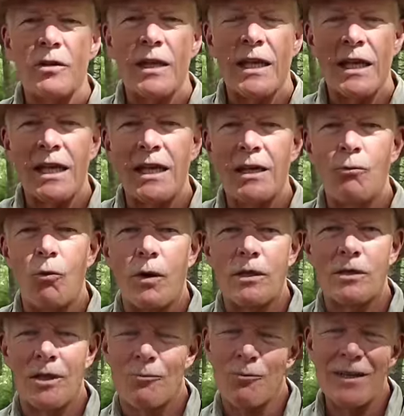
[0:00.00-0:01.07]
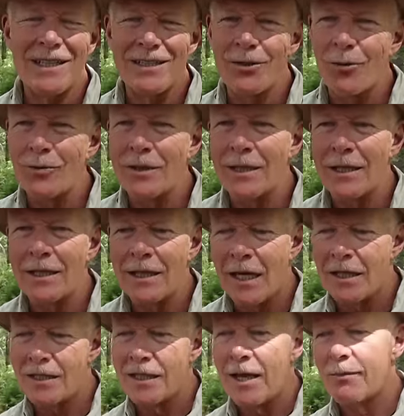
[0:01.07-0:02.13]
of the key ones that really don't need
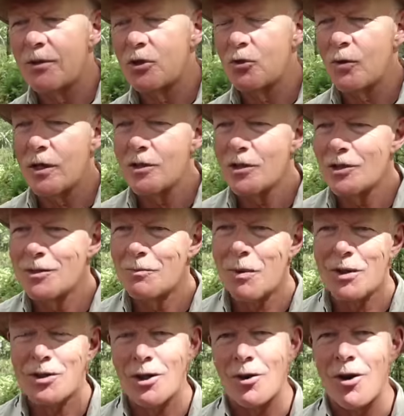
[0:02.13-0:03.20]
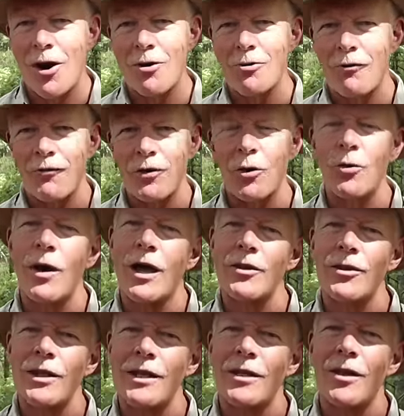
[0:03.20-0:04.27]
demonstrations, but there are a few I
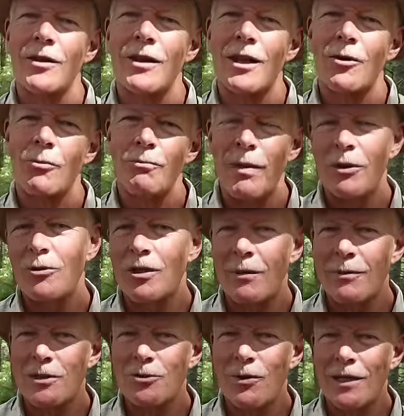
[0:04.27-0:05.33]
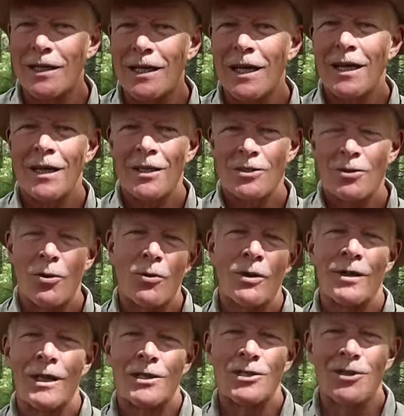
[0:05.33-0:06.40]
think that are better demonstrated, so
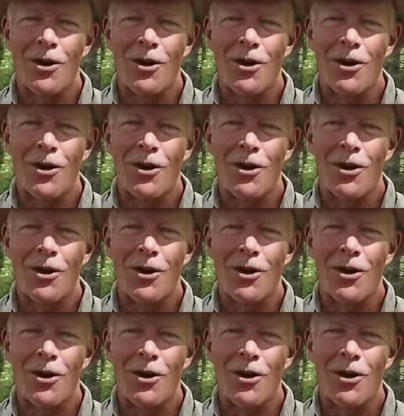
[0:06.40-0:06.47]
let's